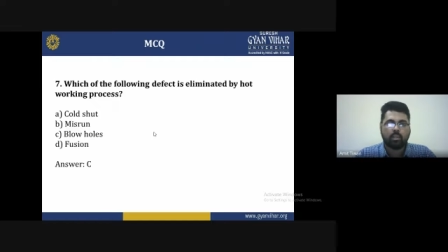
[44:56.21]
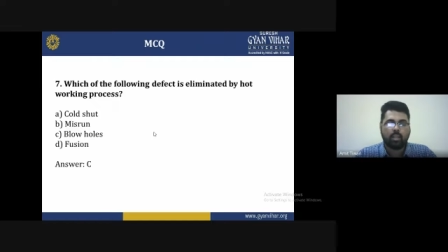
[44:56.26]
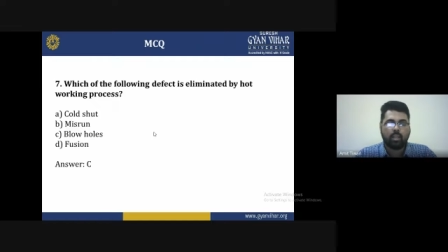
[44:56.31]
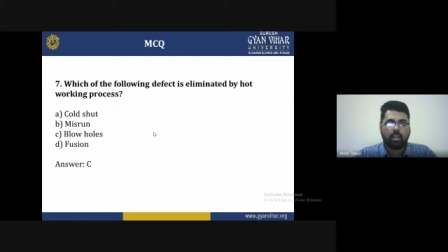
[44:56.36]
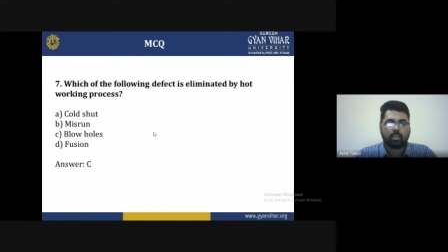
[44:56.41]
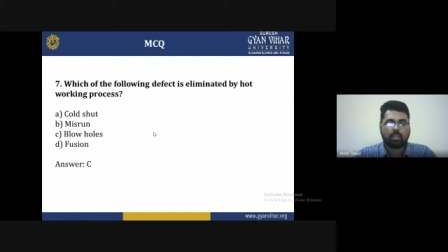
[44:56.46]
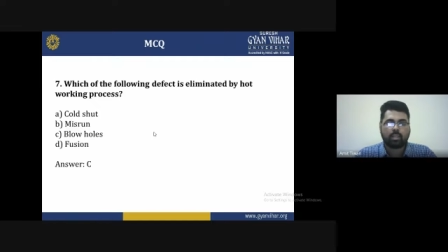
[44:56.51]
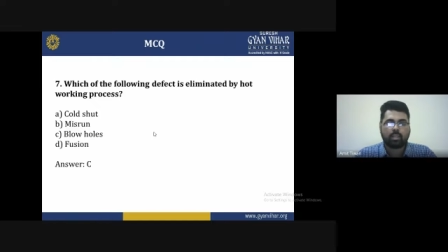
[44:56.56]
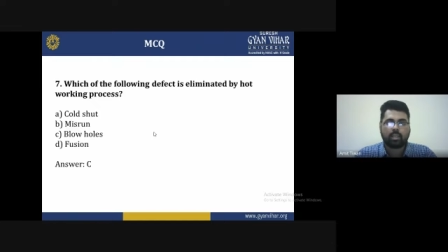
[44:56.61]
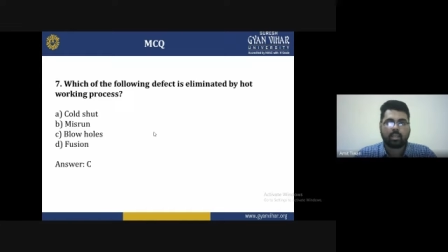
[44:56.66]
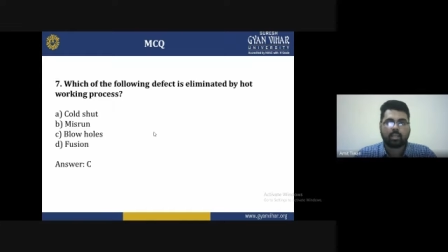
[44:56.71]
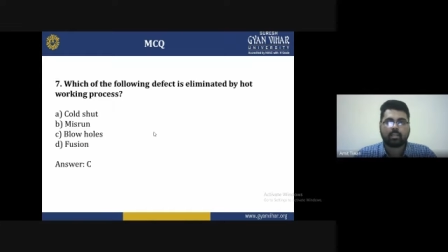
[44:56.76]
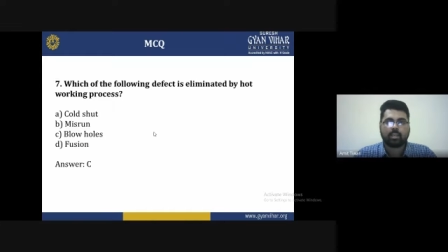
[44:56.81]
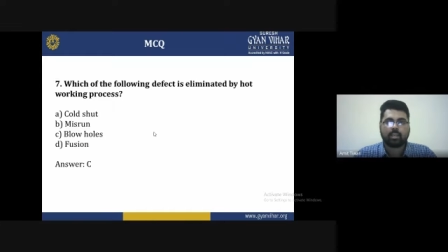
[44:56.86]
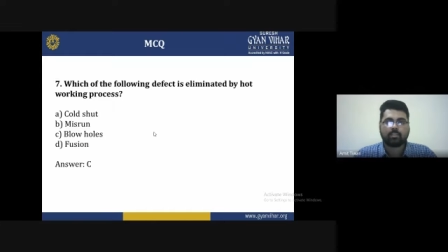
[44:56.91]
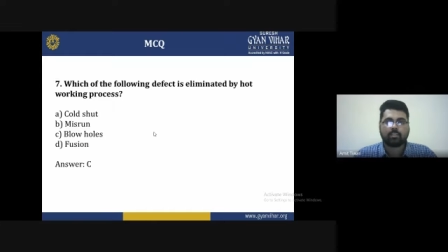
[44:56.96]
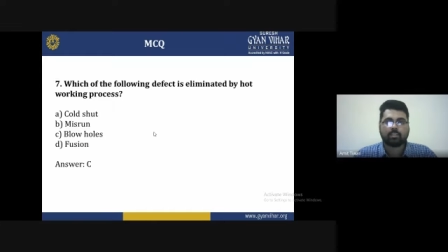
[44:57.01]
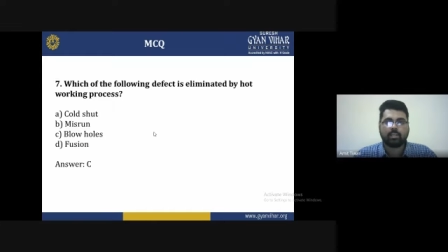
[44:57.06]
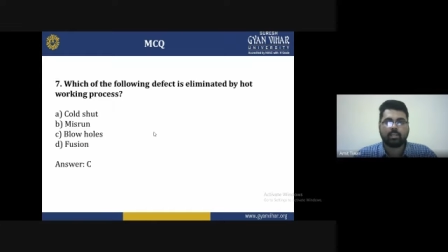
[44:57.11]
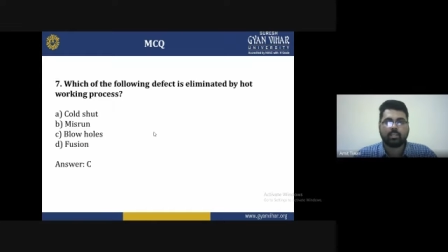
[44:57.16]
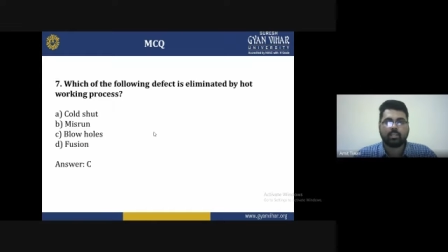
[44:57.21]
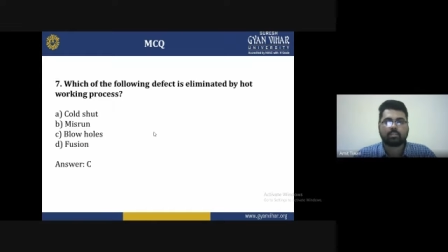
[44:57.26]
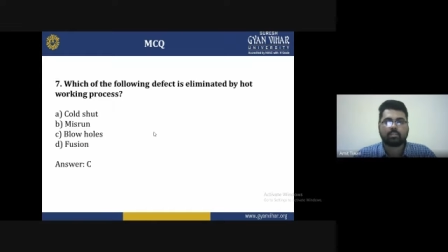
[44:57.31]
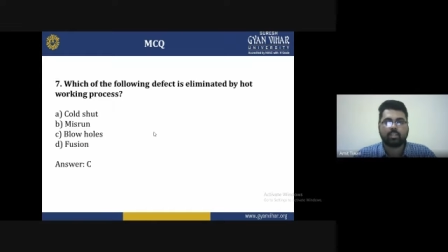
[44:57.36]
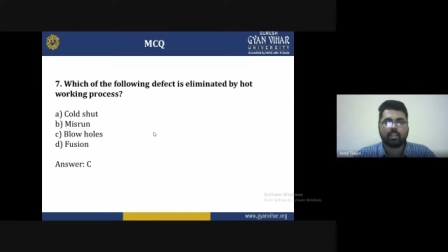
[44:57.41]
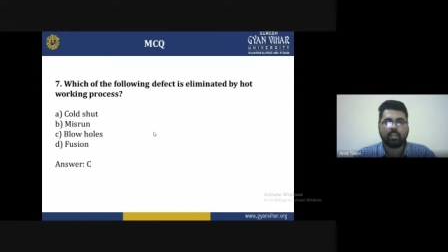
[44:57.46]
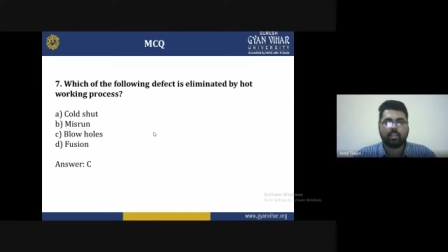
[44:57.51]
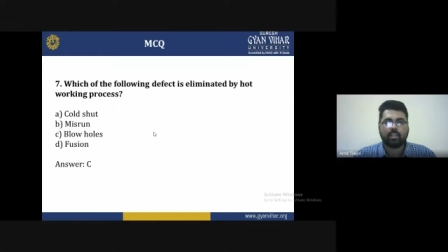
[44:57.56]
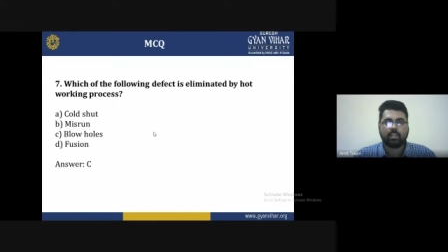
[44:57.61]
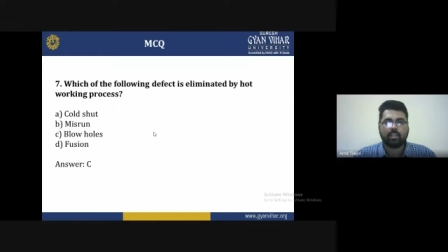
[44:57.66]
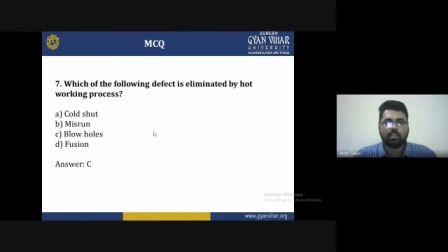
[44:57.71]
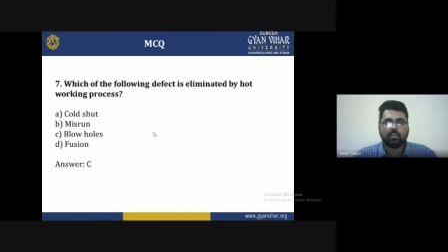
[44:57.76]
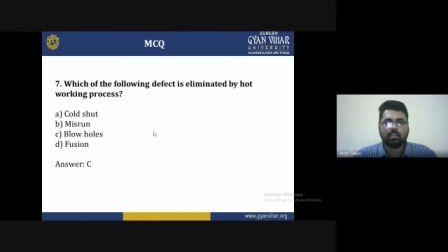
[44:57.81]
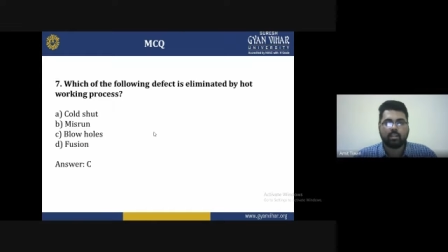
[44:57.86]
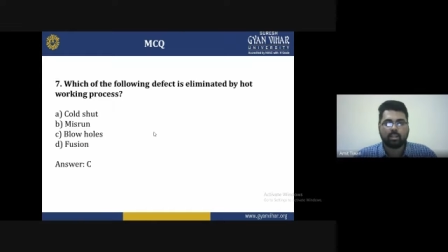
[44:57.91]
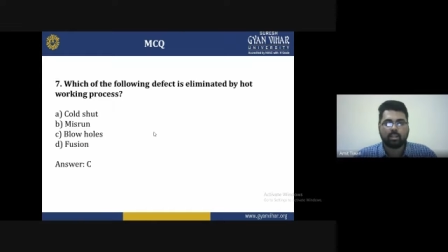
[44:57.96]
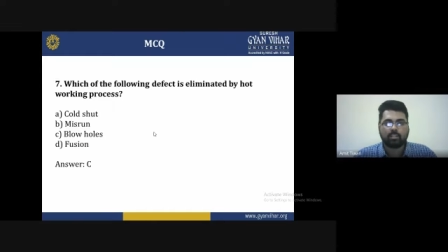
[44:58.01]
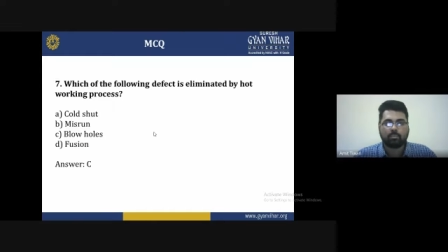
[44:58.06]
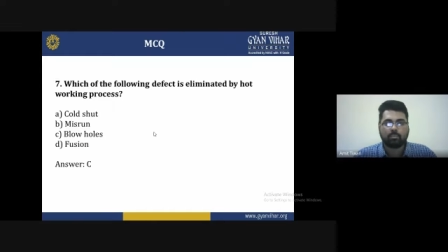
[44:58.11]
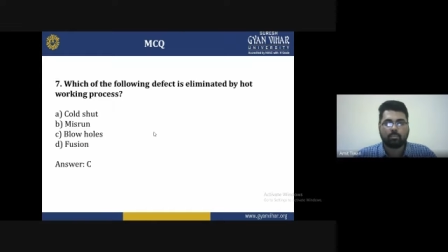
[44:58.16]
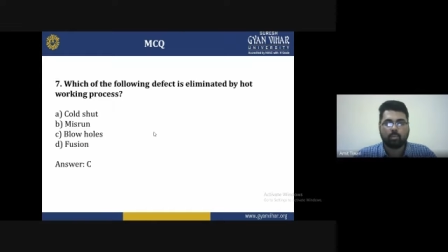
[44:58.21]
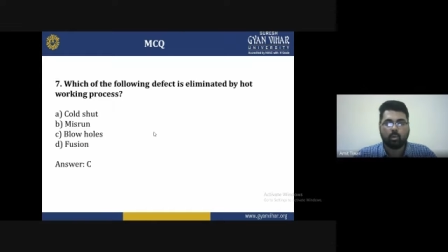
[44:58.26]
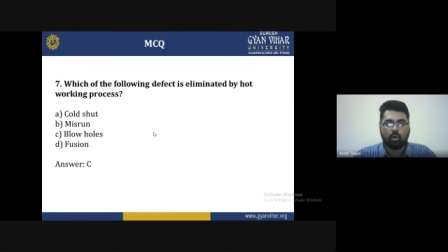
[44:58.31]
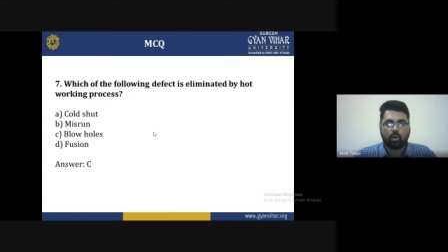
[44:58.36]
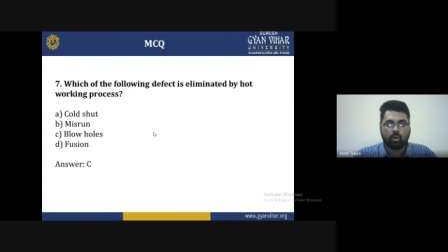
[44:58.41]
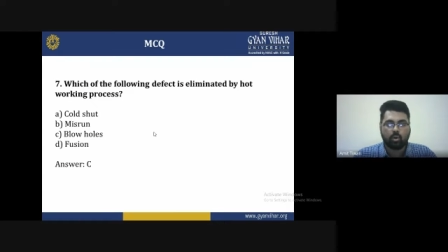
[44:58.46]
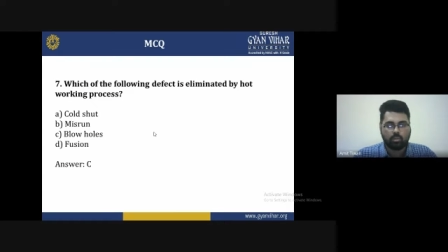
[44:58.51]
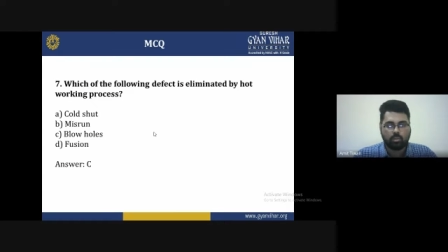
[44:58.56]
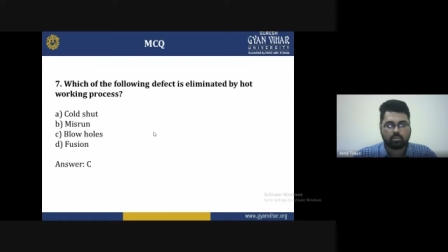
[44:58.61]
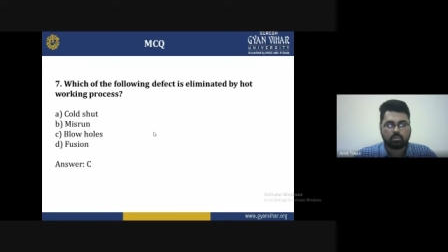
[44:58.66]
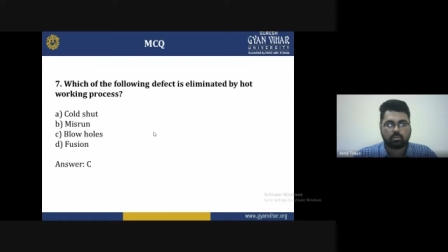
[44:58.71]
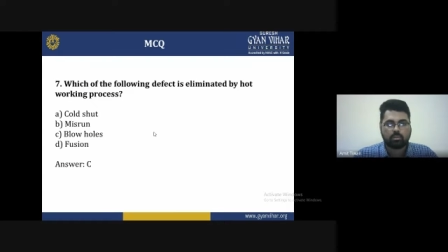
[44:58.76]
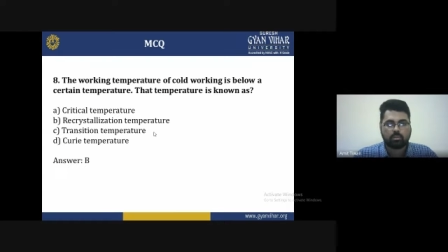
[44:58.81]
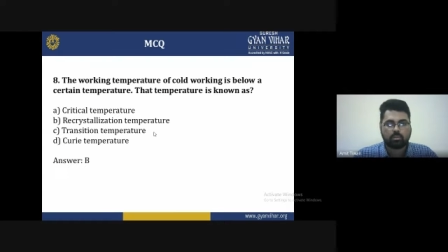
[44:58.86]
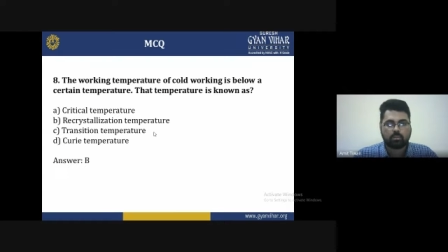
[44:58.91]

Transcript: and the correct answer is C, that is a blowholes.